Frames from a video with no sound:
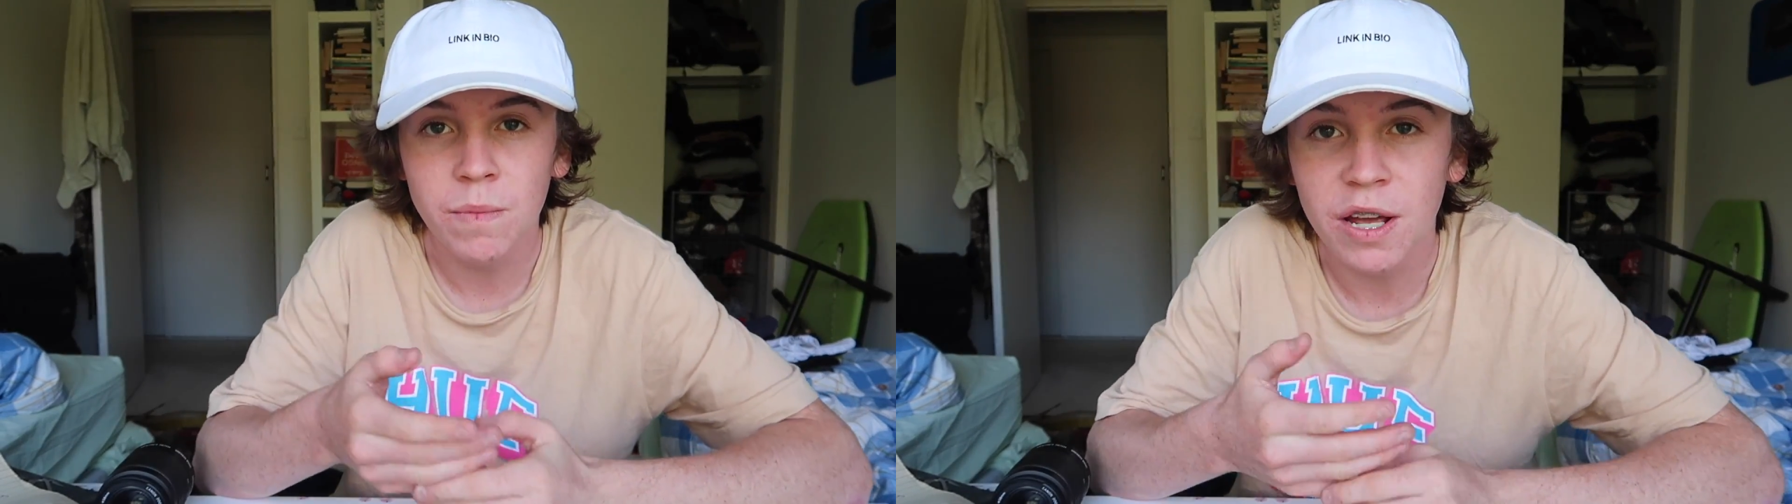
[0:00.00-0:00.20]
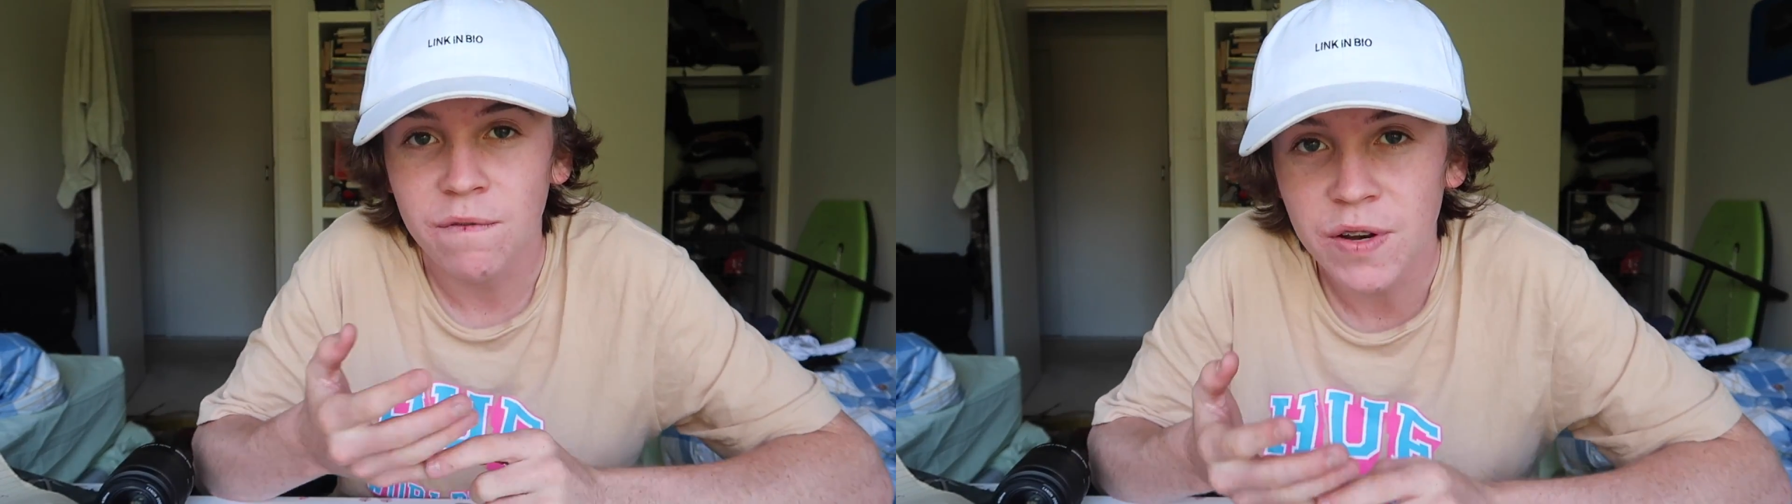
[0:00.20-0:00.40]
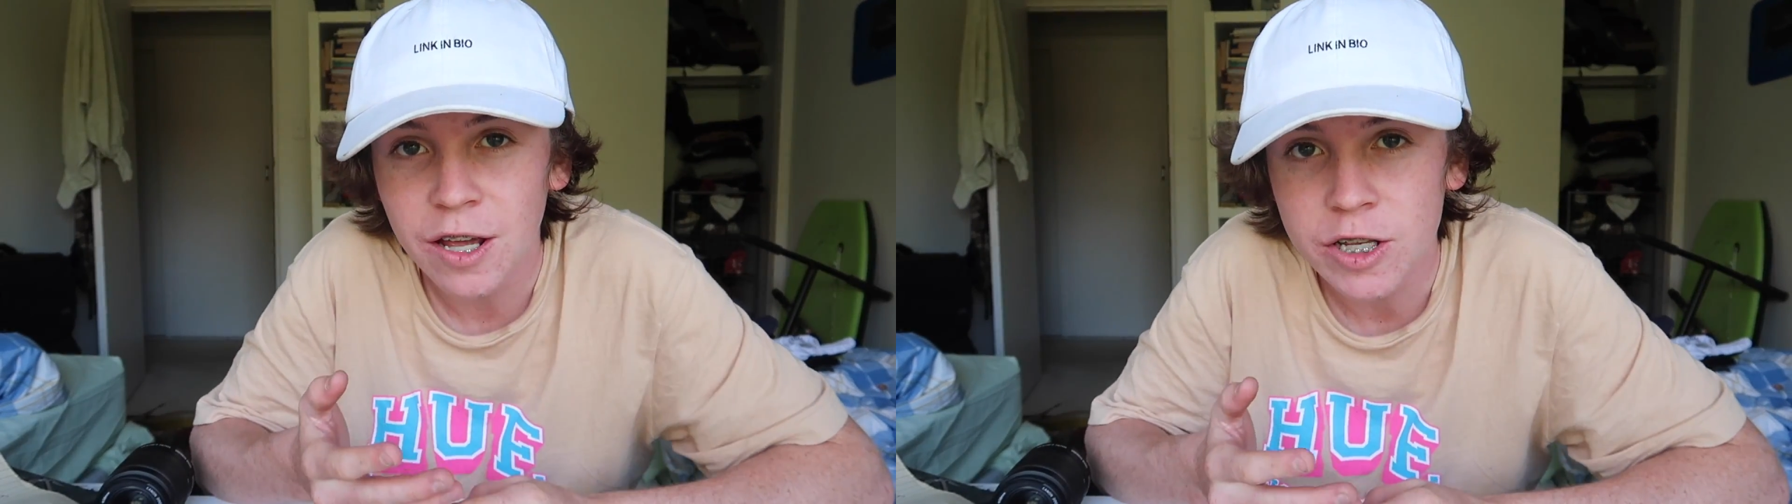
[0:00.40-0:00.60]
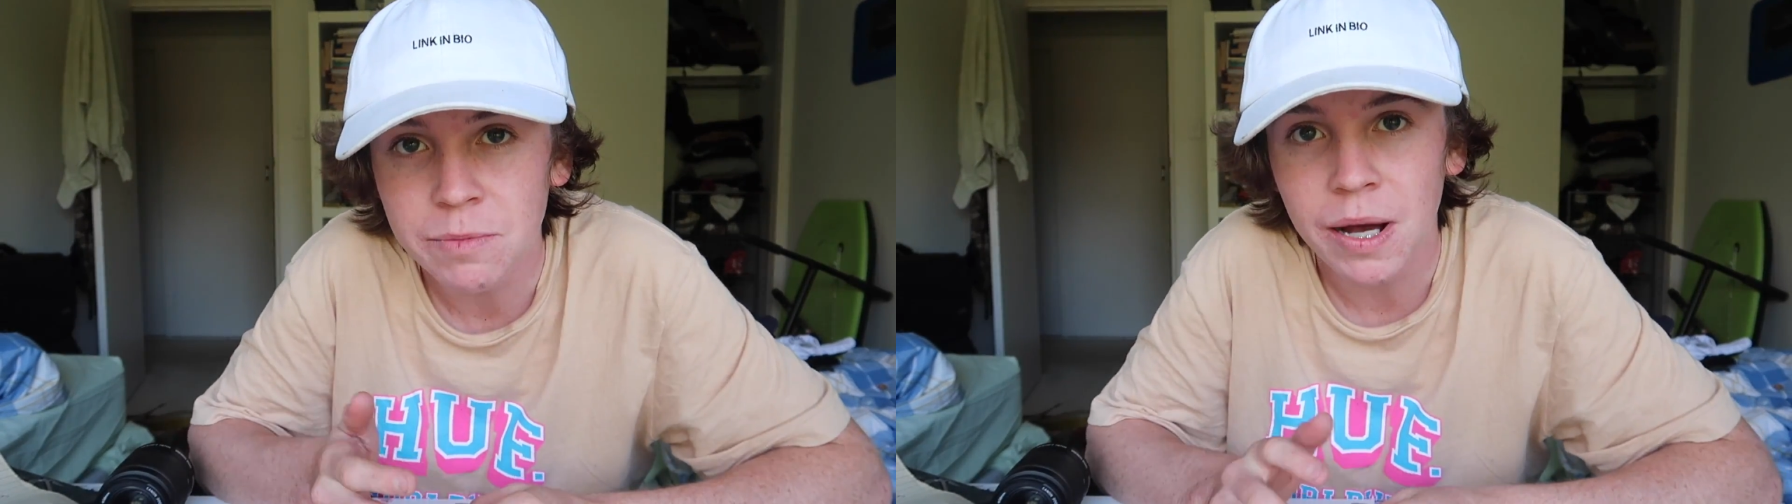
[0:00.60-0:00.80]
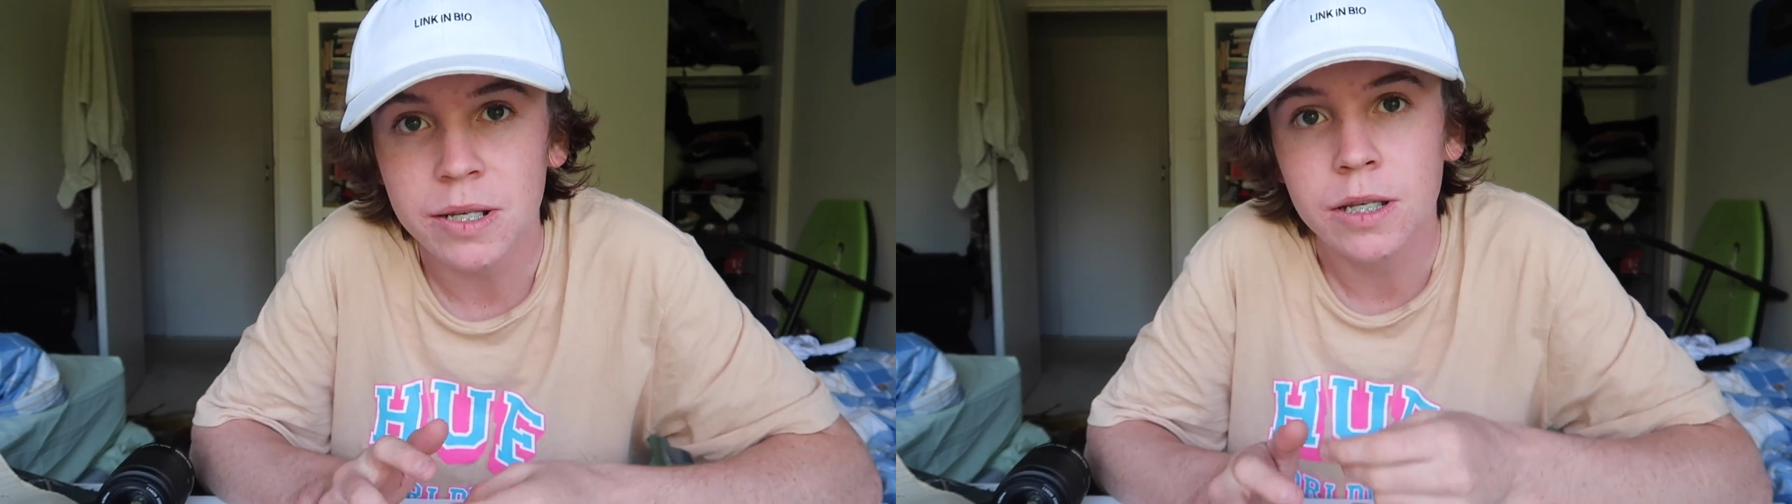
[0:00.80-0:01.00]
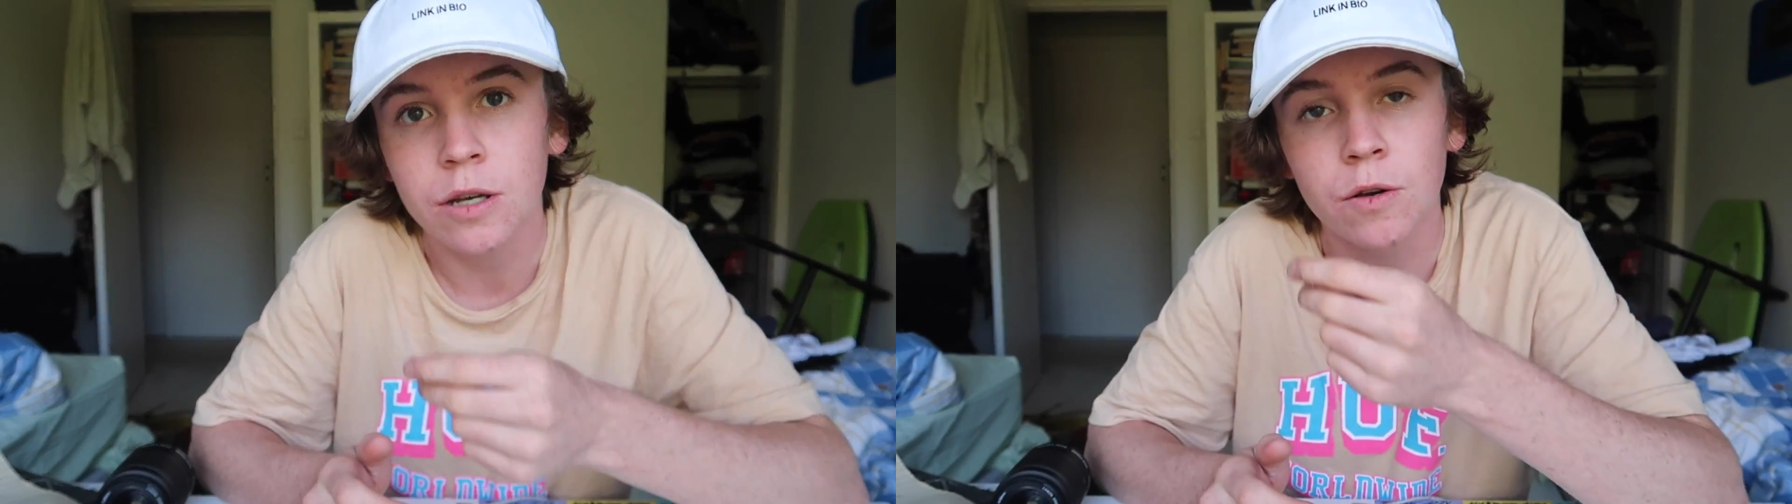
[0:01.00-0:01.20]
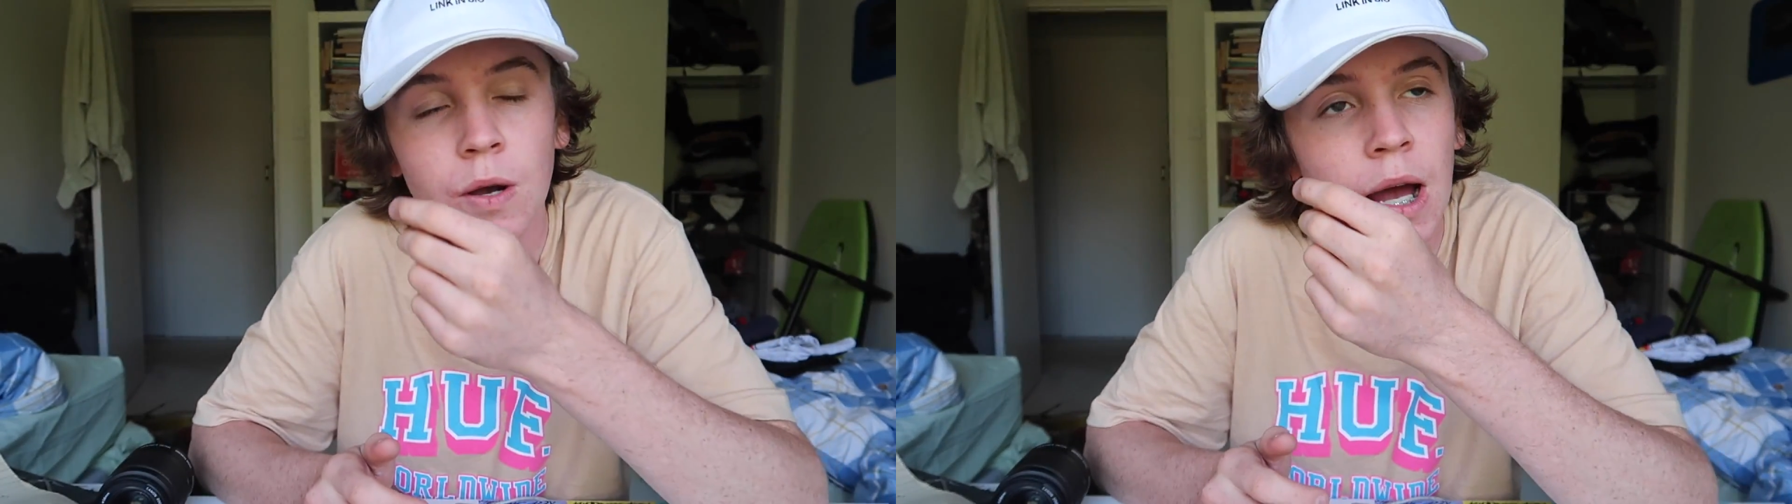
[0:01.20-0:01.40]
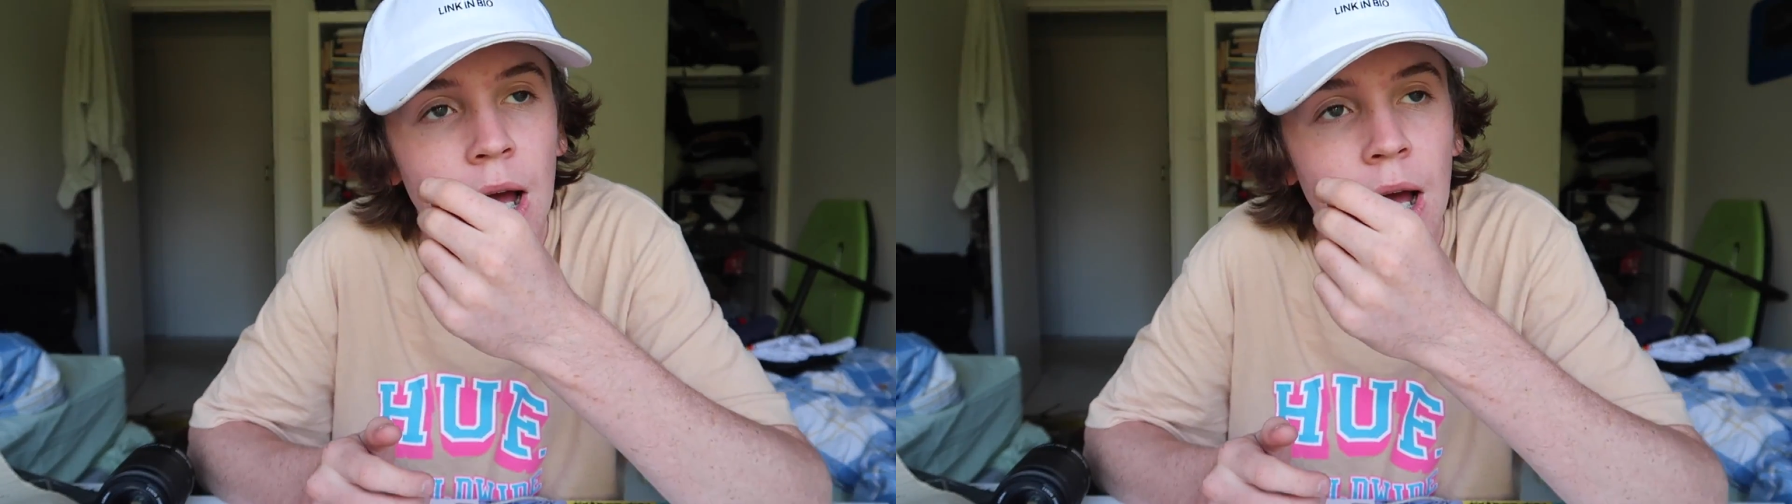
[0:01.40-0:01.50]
made videos about. So,